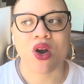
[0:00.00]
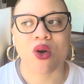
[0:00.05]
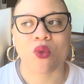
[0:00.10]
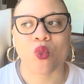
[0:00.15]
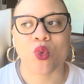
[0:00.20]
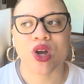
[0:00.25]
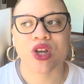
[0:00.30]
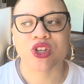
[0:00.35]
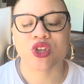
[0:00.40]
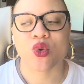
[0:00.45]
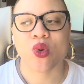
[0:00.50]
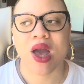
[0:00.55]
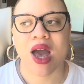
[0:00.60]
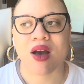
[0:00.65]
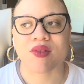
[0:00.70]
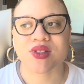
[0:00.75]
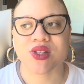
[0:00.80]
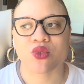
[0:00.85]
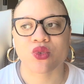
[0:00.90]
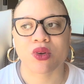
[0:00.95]
what you have
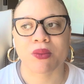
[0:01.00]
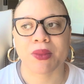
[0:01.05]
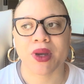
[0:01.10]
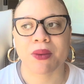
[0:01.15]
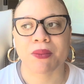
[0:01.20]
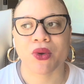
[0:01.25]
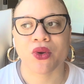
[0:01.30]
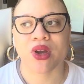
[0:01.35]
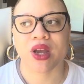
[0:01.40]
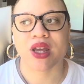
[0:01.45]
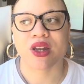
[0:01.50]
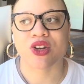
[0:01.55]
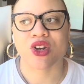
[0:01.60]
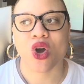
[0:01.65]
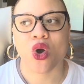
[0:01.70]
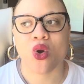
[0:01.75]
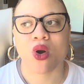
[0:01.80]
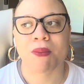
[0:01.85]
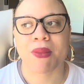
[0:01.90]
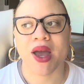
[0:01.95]
to remember and know
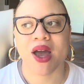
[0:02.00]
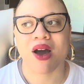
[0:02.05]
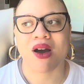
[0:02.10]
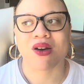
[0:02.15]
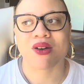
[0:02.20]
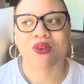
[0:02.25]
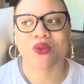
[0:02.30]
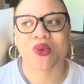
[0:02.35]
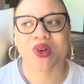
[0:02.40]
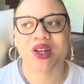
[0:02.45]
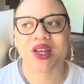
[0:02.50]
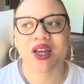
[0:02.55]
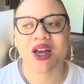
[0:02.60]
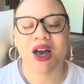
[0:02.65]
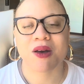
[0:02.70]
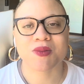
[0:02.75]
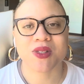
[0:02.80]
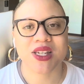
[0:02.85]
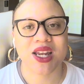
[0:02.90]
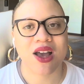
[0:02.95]
about when it
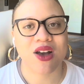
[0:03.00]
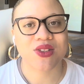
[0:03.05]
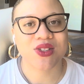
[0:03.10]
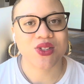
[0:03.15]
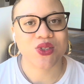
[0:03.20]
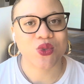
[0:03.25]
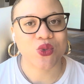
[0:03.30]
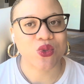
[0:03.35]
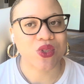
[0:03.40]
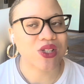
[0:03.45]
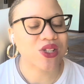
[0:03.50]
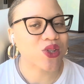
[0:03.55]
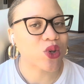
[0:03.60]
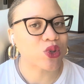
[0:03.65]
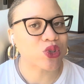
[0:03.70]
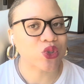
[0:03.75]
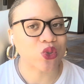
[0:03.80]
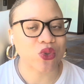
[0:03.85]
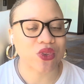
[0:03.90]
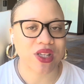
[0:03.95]
comes down to the
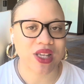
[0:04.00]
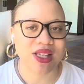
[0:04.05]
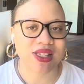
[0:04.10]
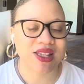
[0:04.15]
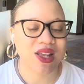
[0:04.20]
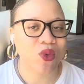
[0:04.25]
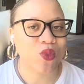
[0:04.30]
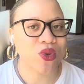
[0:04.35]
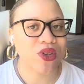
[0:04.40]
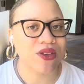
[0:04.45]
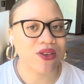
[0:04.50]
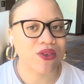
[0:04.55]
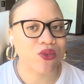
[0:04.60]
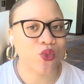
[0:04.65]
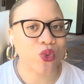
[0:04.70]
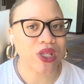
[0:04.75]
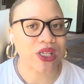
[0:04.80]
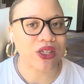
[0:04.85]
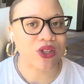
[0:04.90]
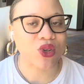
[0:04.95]
social things that we
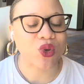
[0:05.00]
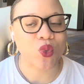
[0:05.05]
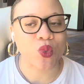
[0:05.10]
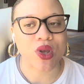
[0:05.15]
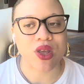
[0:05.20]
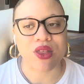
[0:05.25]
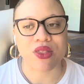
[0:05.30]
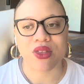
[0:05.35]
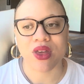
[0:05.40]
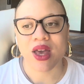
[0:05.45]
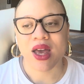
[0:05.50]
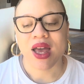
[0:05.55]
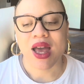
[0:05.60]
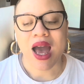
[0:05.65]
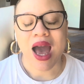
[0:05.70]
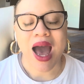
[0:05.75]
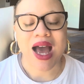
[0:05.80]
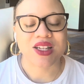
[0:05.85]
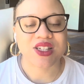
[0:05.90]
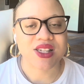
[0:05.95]
deal with.
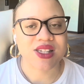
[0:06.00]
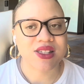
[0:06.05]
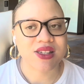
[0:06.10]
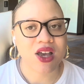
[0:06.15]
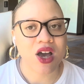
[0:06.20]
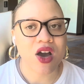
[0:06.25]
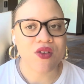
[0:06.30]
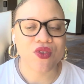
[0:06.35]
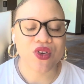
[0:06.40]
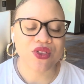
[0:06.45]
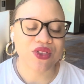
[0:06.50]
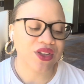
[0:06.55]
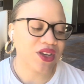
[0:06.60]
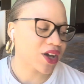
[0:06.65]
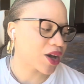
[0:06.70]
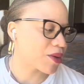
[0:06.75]
I just covered them